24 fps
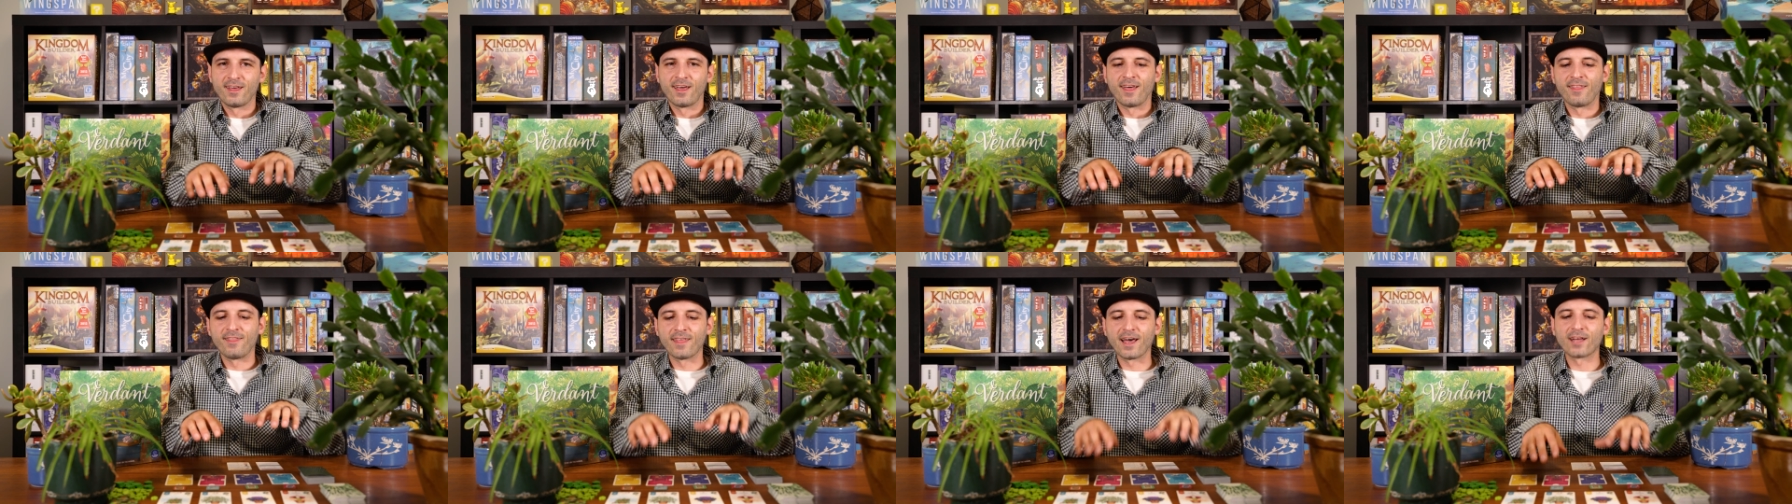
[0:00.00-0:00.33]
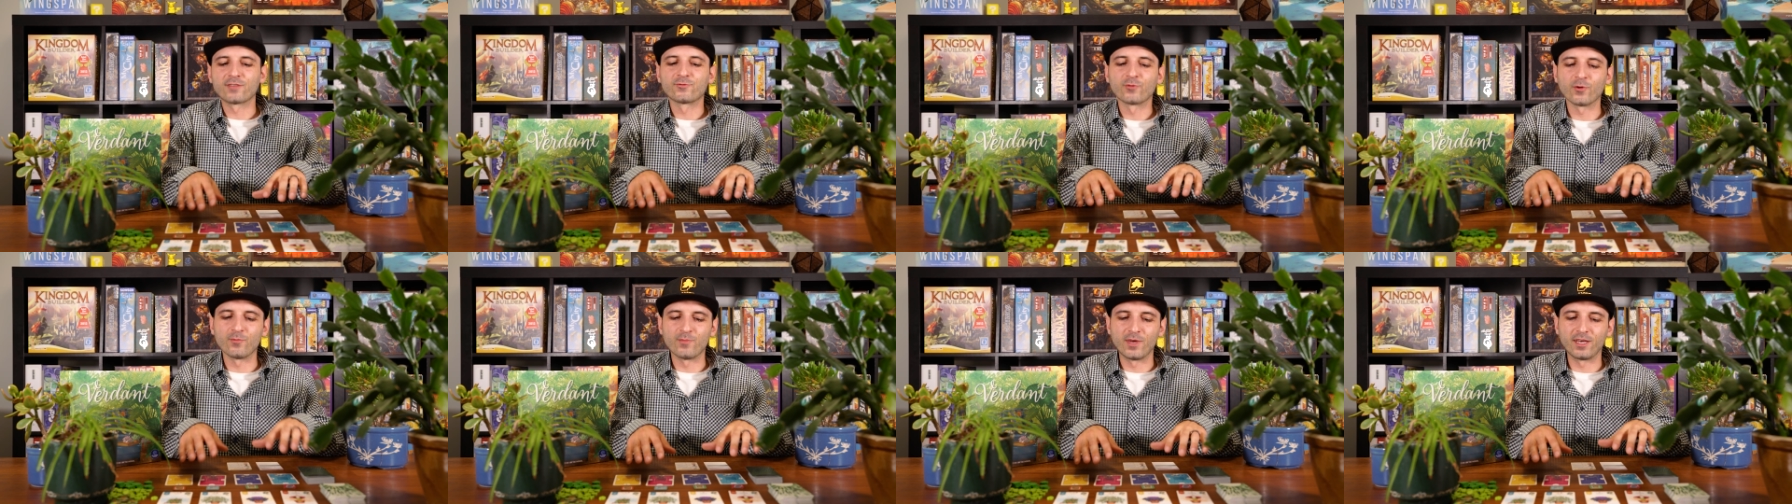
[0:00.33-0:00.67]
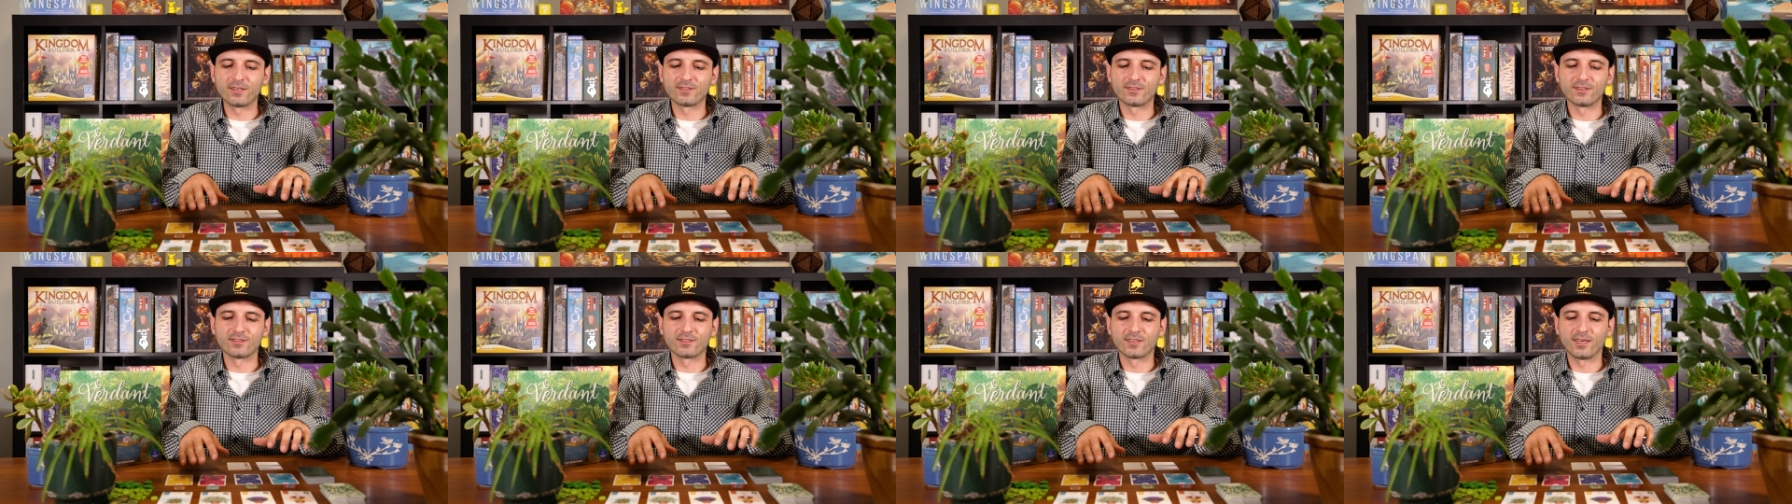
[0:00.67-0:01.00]
And that's what
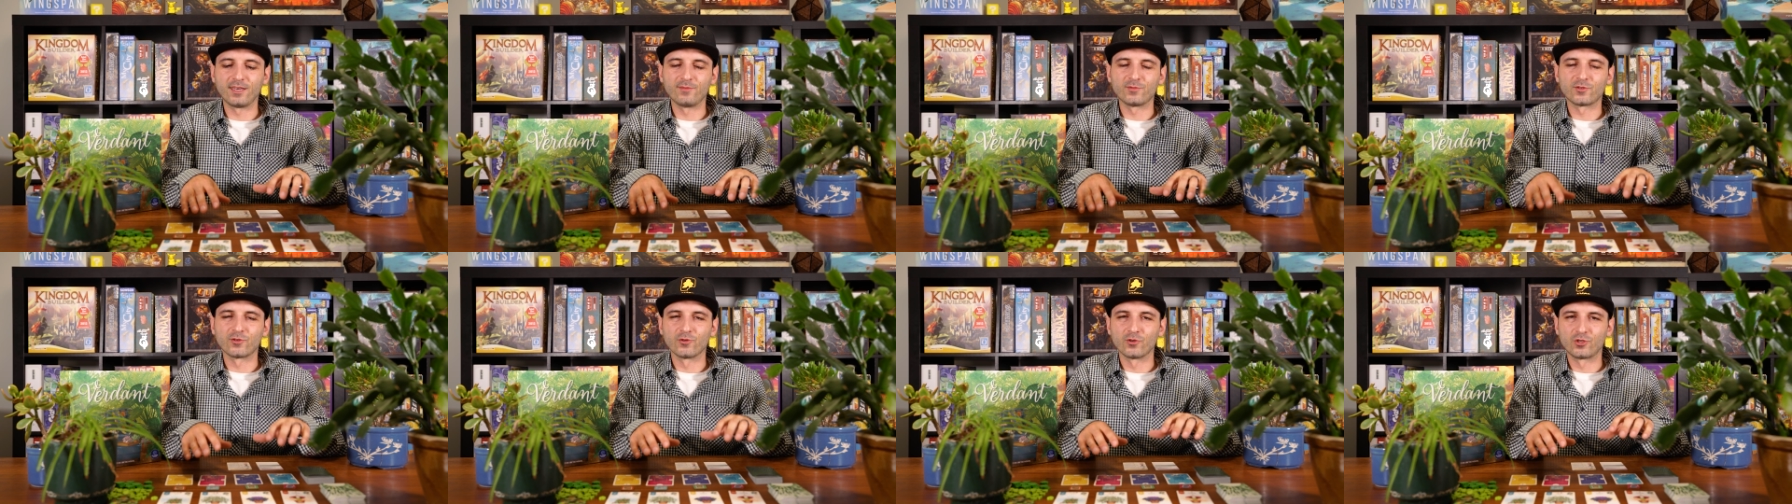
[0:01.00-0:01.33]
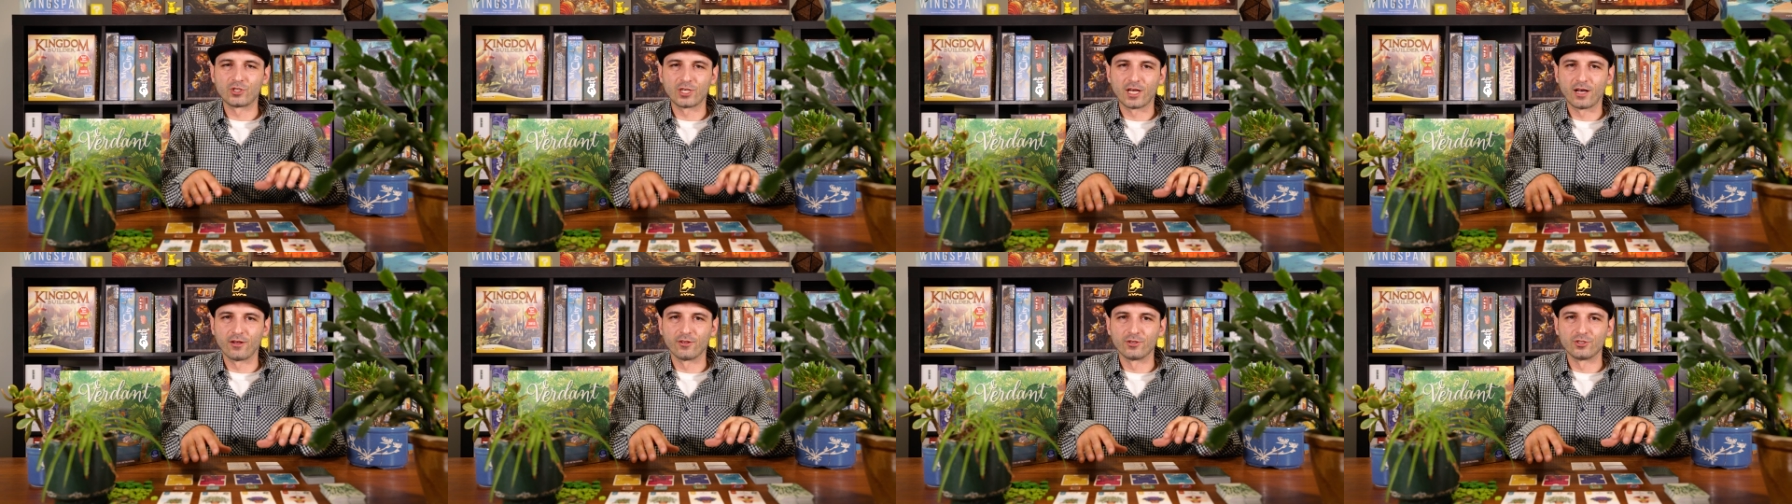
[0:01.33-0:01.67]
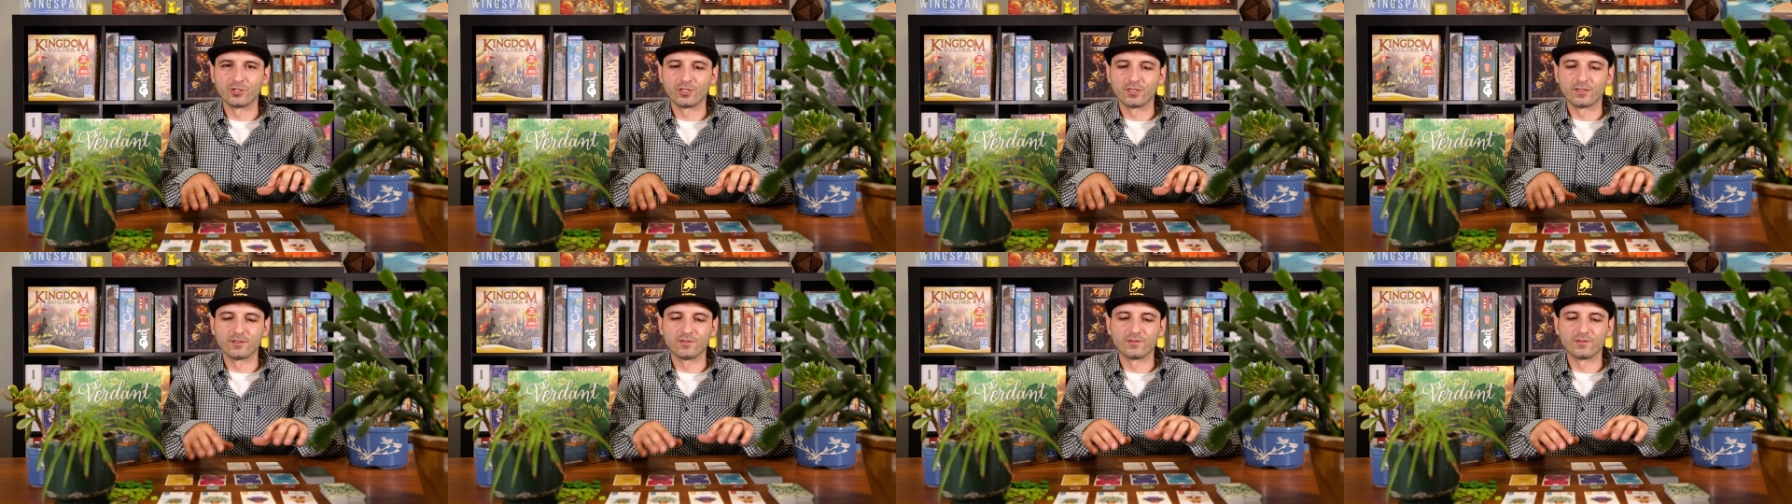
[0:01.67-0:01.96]
makes this game so challenging,